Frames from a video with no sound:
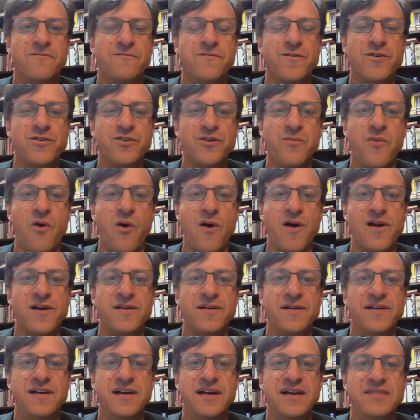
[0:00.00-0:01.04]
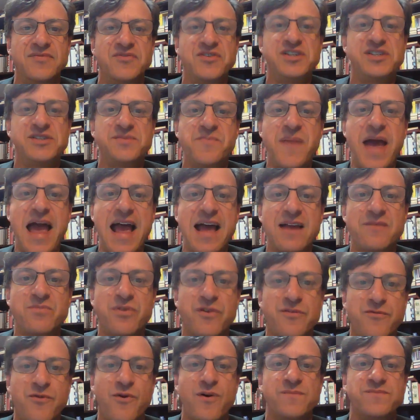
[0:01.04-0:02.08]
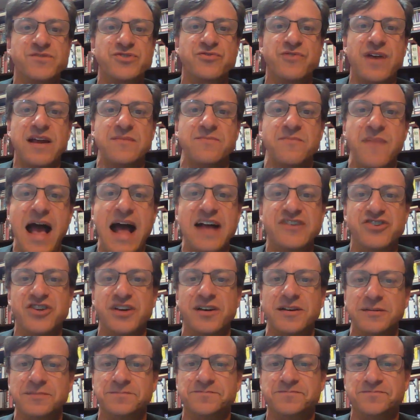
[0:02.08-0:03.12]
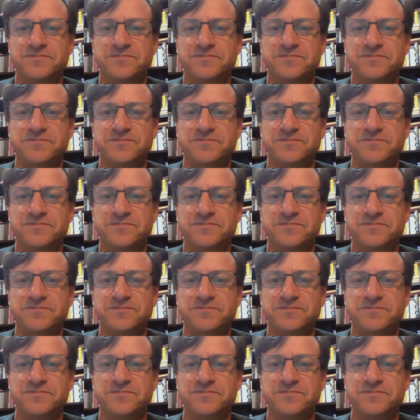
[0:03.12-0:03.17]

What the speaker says: Furthermore, this man performs great magic.